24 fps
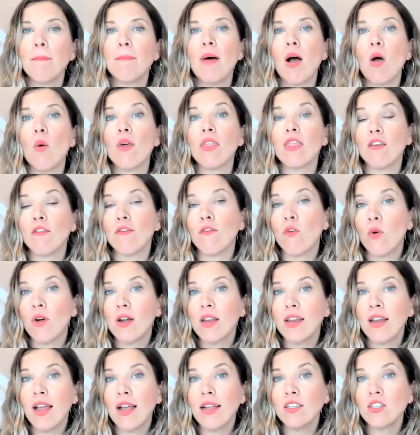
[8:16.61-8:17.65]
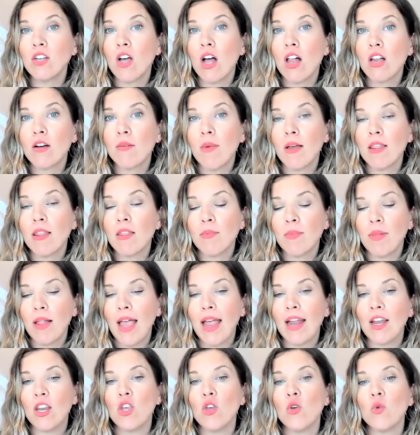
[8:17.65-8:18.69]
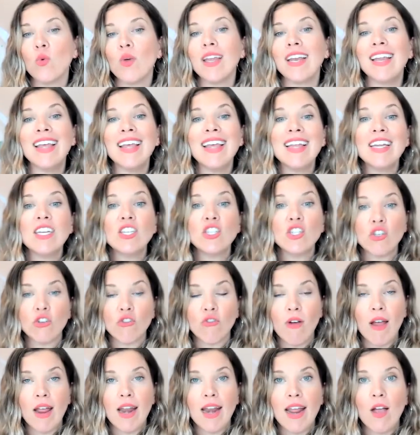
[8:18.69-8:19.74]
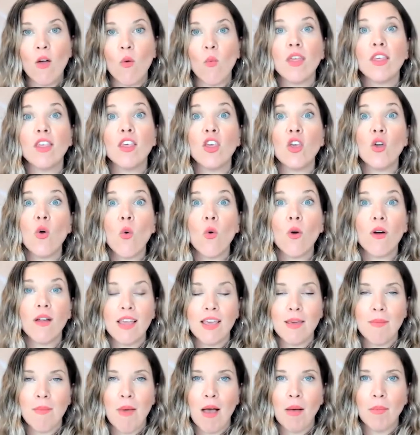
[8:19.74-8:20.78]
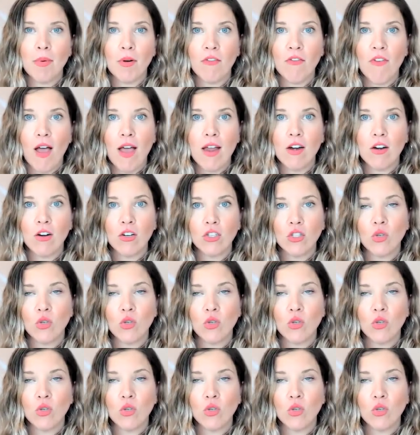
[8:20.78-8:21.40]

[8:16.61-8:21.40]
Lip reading: but with the $49 a month plan, you can integrate it with your email provider.